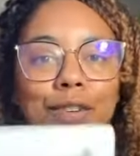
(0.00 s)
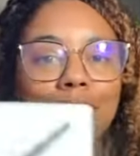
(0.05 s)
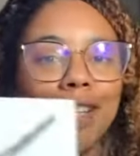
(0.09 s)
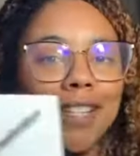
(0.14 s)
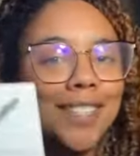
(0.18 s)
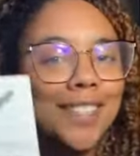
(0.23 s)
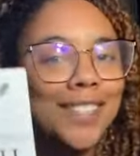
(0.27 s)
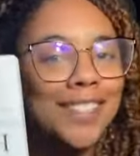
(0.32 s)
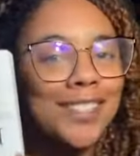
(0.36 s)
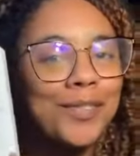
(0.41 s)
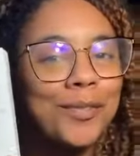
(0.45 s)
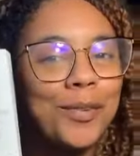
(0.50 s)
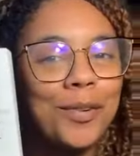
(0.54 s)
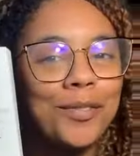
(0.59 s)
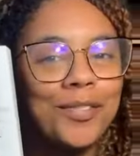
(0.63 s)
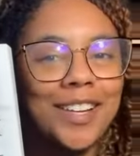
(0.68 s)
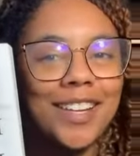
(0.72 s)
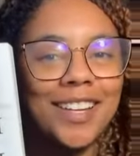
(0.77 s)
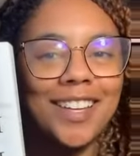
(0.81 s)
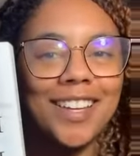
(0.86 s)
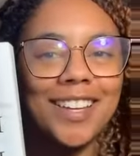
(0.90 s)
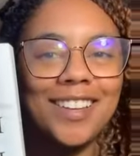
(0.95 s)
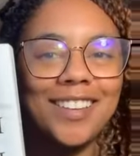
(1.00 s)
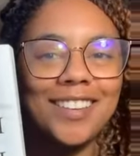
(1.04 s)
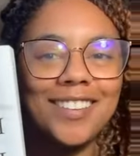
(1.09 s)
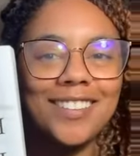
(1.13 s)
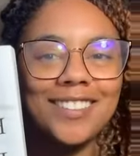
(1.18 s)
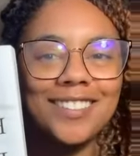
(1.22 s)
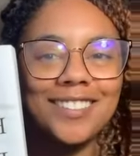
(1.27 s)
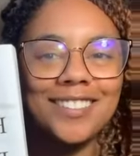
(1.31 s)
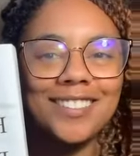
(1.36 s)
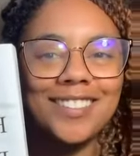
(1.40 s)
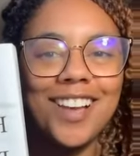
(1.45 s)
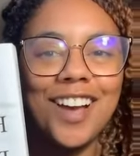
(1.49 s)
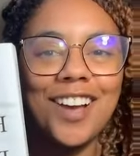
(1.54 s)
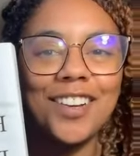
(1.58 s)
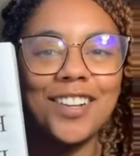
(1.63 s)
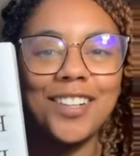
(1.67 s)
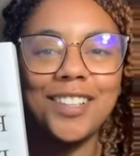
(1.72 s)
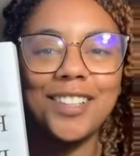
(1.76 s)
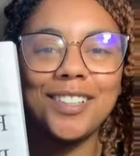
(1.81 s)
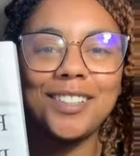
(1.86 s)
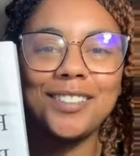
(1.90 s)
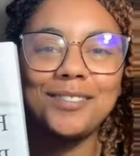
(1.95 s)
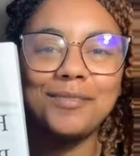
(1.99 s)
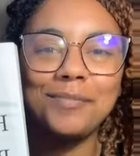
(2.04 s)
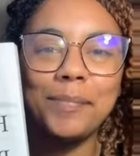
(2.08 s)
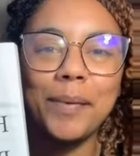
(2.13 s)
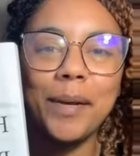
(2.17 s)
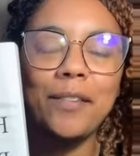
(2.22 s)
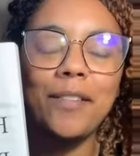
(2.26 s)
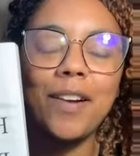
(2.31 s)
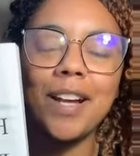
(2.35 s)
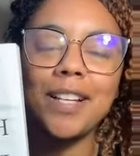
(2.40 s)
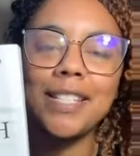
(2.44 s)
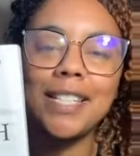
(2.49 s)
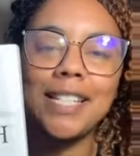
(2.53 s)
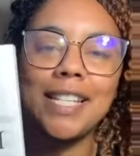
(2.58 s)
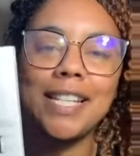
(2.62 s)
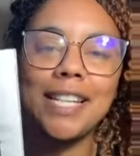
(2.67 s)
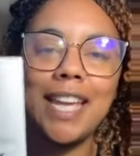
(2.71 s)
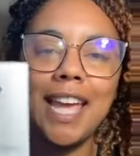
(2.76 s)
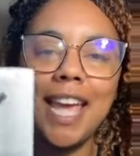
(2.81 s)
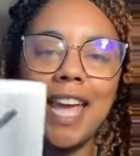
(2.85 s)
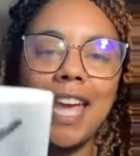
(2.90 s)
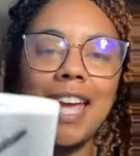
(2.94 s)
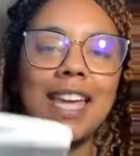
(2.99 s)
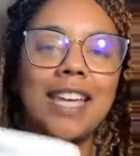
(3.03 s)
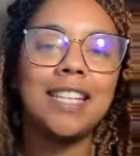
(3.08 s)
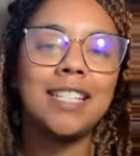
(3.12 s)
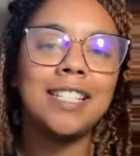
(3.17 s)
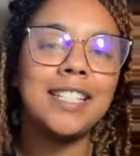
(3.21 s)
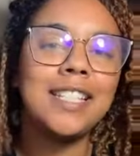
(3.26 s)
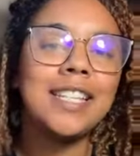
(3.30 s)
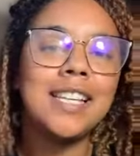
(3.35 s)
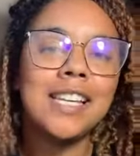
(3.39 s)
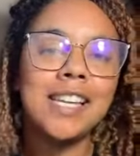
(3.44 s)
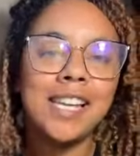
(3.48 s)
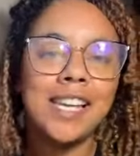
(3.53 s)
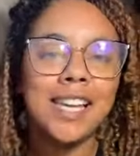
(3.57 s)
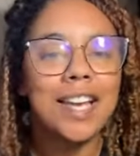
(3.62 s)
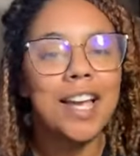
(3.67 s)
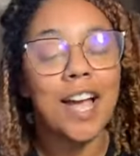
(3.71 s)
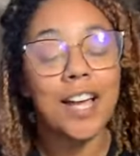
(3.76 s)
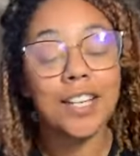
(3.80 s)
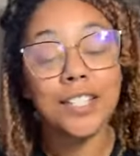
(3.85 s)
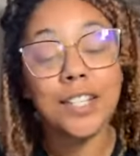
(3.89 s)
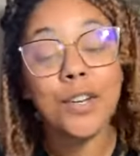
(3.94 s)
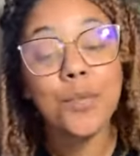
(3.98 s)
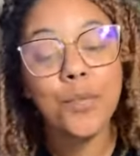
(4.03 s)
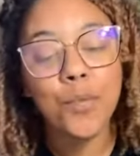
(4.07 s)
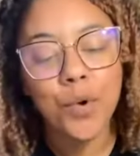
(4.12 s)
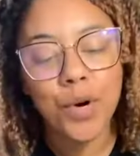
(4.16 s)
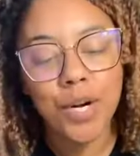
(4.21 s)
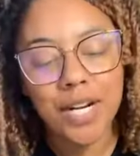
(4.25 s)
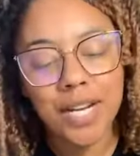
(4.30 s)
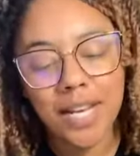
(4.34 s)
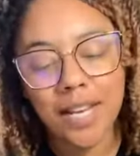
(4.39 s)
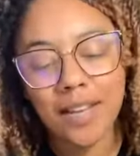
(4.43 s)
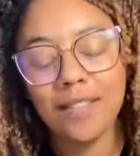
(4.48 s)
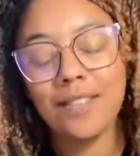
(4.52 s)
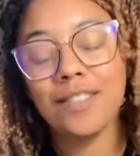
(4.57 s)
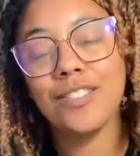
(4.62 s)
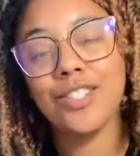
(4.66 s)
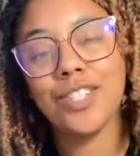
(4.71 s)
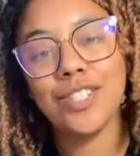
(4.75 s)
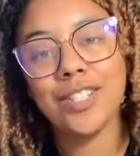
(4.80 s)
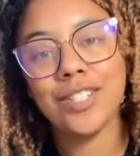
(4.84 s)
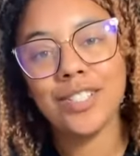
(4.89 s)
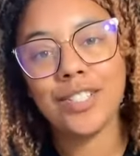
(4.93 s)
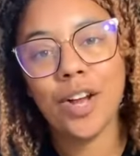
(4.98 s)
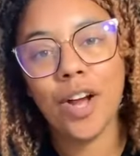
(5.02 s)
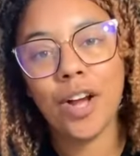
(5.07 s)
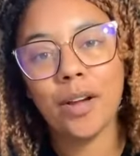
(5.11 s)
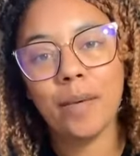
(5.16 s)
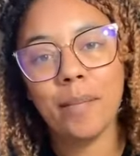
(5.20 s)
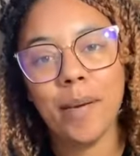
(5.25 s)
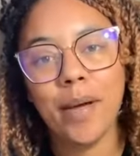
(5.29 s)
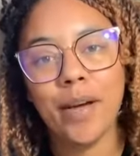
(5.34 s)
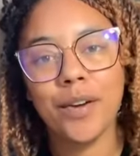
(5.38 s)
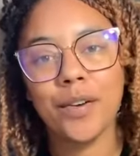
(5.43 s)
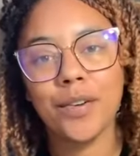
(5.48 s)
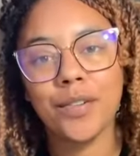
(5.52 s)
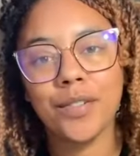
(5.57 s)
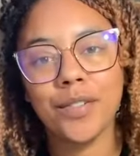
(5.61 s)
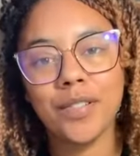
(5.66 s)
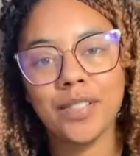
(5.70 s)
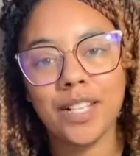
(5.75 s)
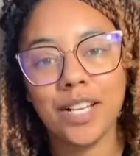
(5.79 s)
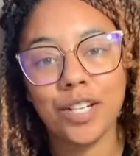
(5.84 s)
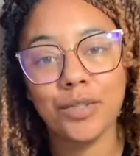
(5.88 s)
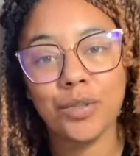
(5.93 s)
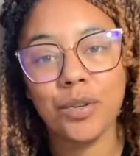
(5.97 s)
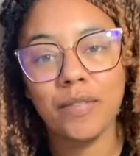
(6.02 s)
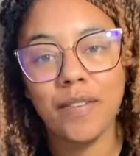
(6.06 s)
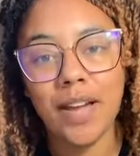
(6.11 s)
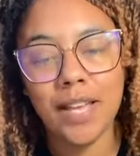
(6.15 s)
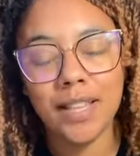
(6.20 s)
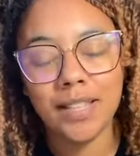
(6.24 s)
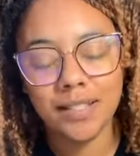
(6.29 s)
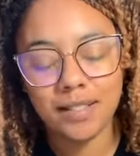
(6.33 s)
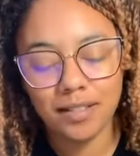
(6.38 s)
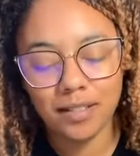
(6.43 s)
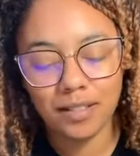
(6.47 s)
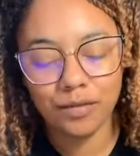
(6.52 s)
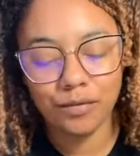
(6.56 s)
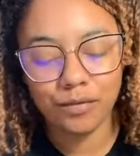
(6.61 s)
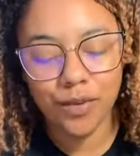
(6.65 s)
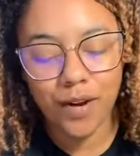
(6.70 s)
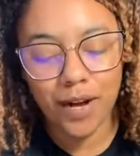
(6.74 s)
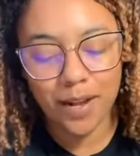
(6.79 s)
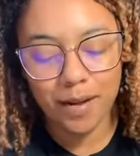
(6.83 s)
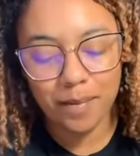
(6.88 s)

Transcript: joined. We're reading Hunger by Roxane Gay. Content warning, she does talk about sexual violence and